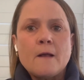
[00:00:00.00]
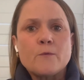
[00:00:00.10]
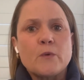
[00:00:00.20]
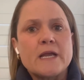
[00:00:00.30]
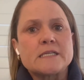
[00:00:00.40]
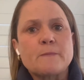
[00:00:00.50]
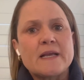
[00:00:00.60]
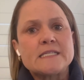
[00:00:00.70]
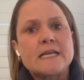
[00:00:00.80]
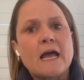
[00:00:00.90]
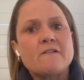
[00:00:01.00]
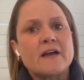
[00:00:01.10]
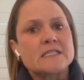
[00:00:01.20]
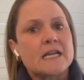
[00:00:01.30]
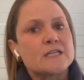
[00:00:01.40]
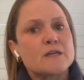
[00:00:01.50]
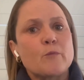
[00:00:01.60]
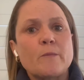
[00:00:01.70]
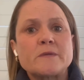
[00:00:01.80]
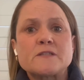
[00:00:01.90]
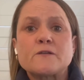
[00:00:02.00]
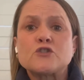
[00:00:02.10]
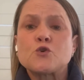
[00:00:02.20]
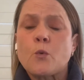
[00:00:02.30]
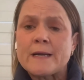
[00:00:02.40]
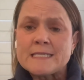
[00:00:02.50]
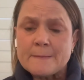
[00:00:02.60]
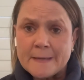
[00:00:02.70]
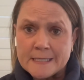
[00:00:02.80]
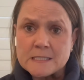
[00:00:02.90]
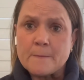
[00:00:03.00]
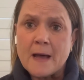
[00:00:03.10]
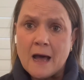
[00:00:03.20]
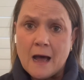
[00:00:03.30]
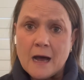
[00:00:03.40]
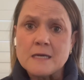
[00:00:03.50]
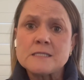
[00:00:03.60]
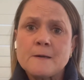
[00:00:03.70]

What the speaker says: we're spacing our vaccination appointments 20 minutes apart